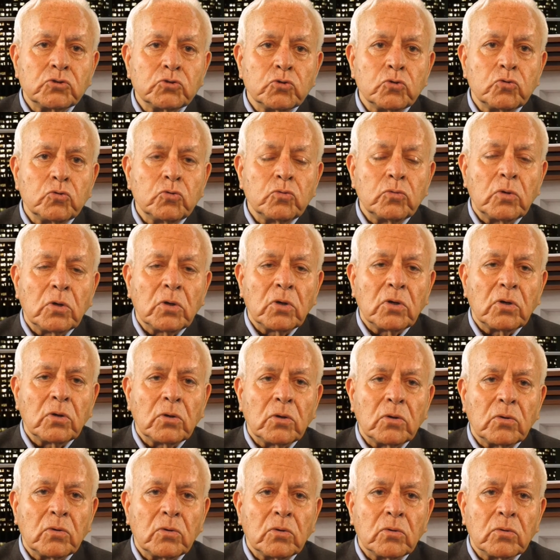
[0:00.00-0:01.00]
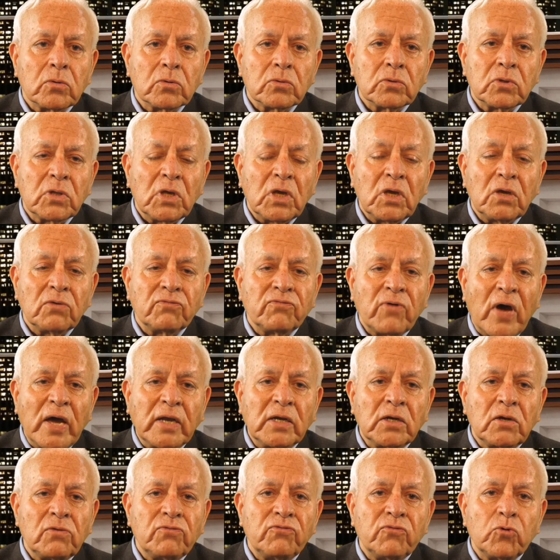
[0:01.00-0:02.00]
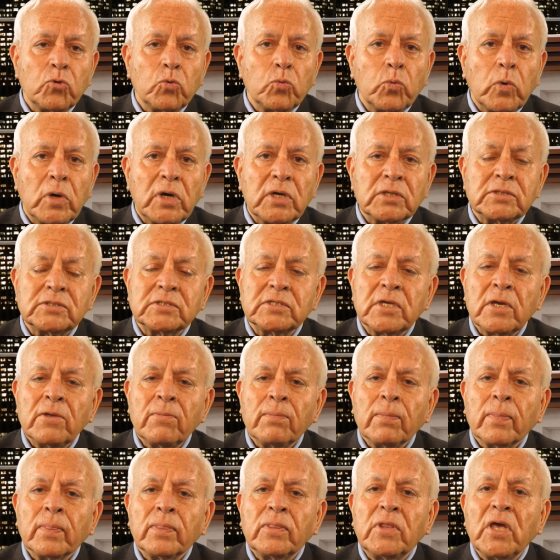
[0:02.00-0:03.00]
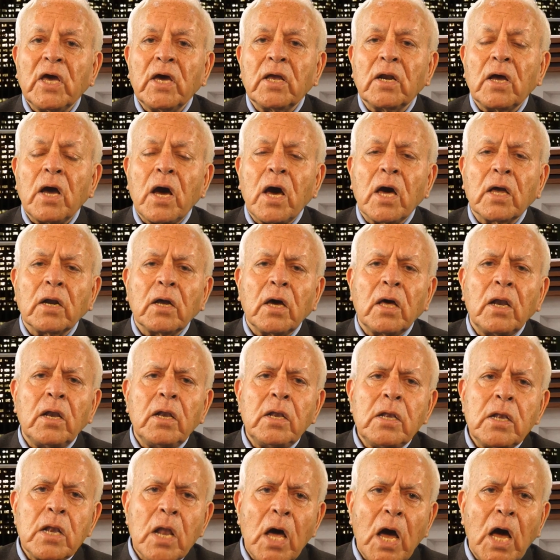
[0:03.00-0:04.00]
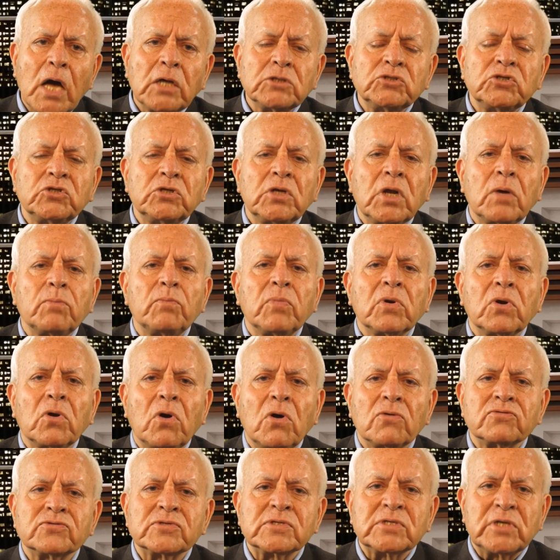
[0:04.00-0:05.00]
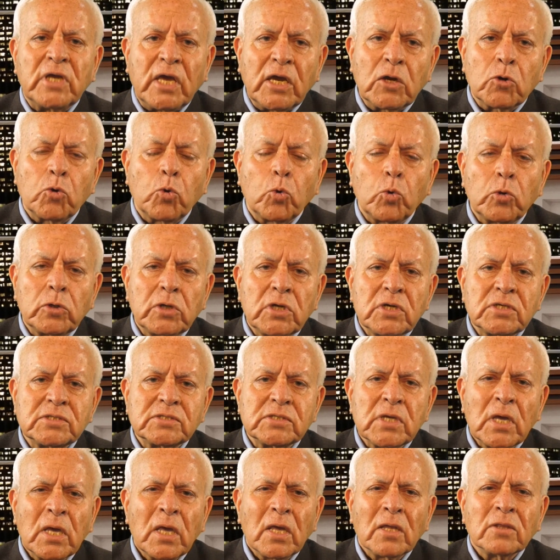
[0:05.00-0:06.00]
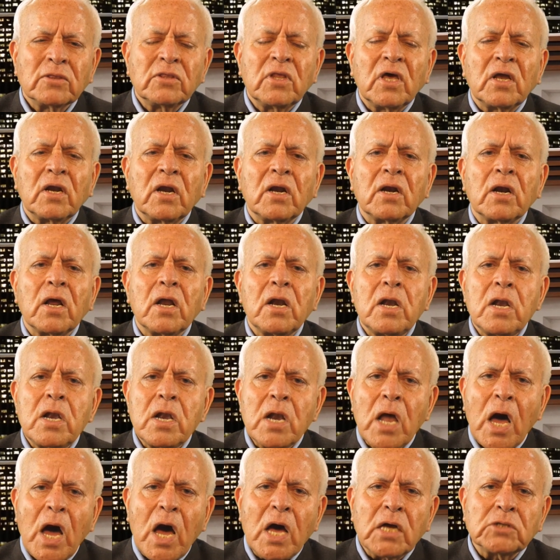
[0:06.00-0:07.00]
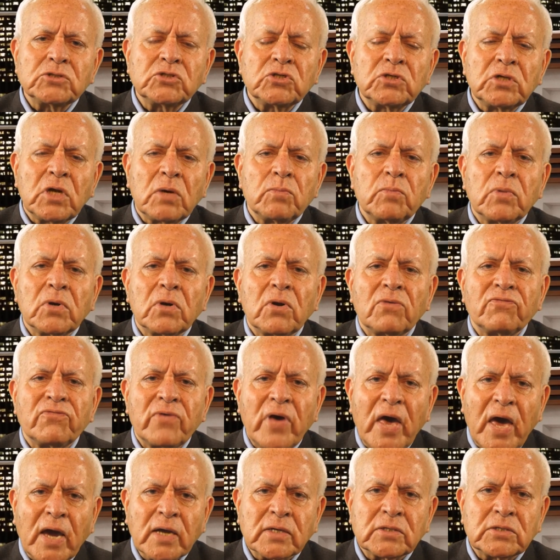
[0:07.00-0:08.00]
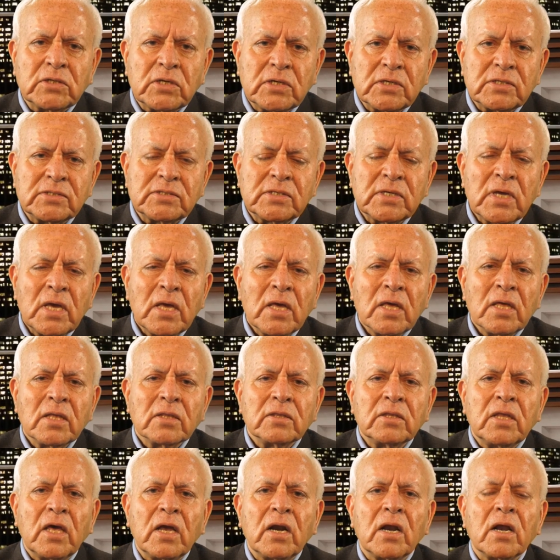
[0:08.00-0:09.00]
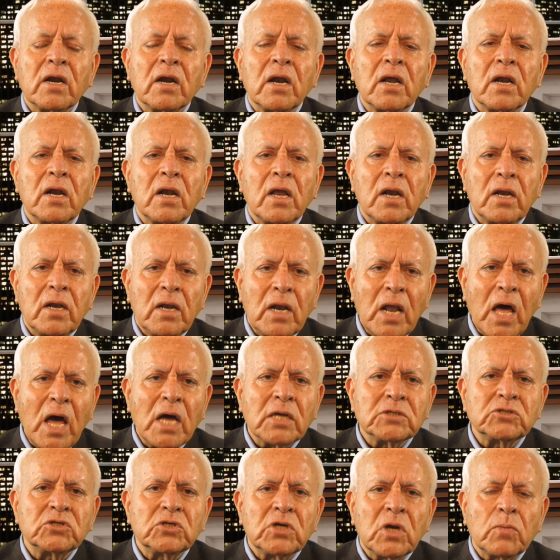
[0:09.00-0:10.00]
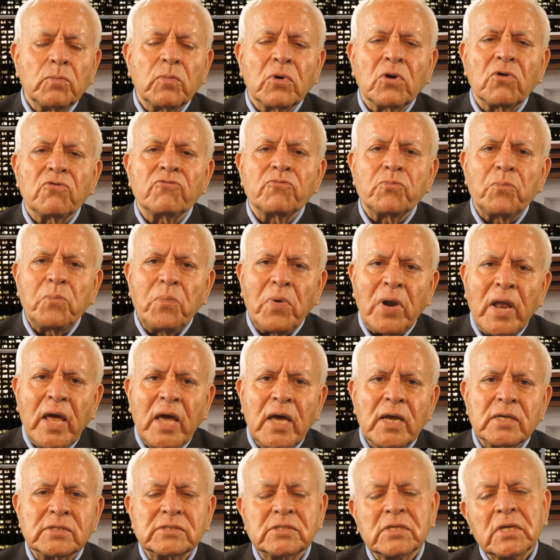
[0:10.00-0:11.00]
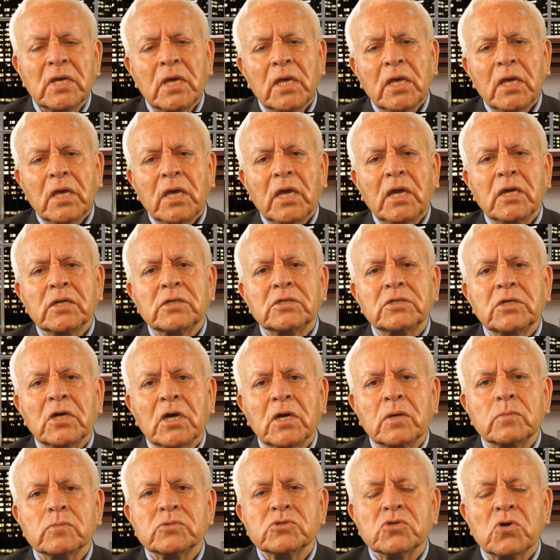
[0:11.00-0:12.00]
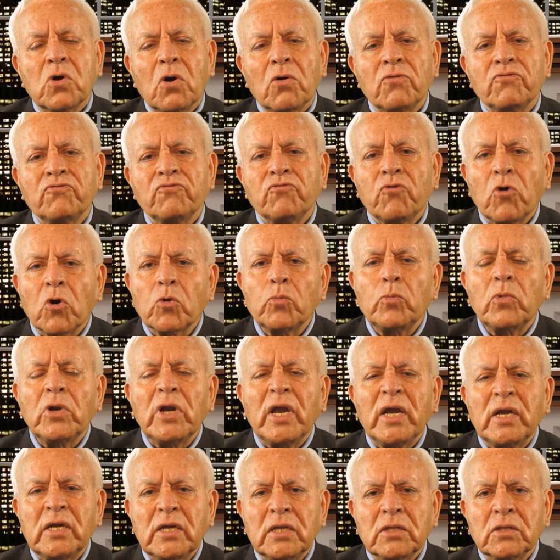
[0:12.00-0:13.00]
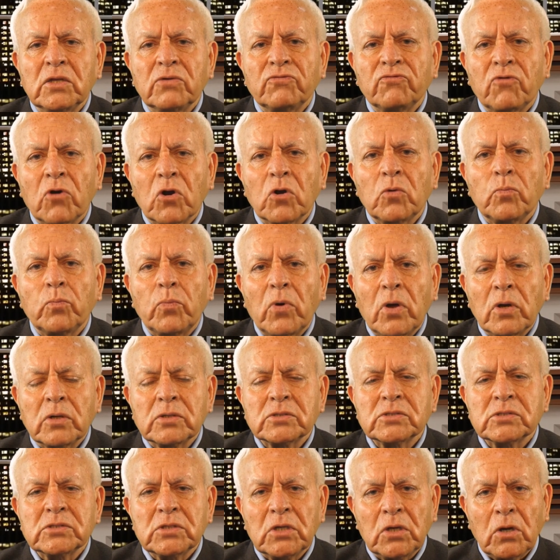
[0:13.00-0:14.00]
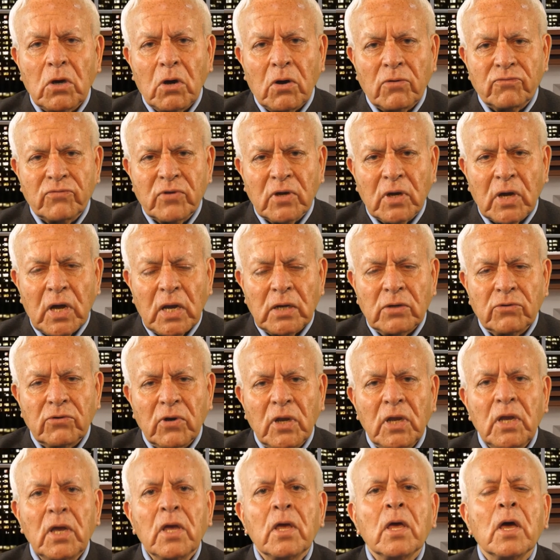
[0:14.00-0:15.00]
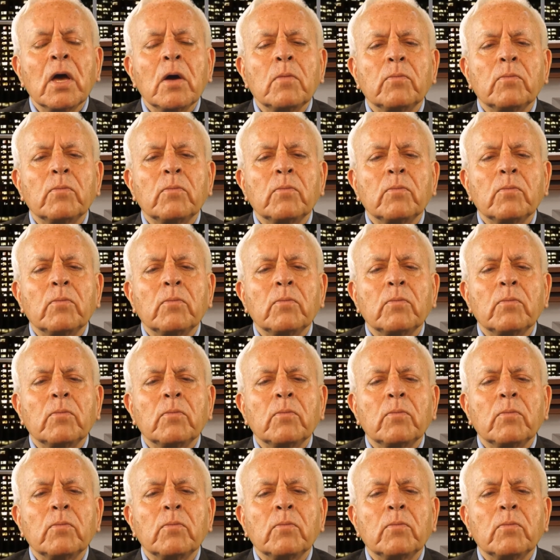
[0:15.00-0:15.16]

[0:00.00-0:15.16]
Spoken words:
to the final few words, there are a large number of stakeholders, there are a large number of actors, there are a large number of players in terms of formulating the foreign policy of the country.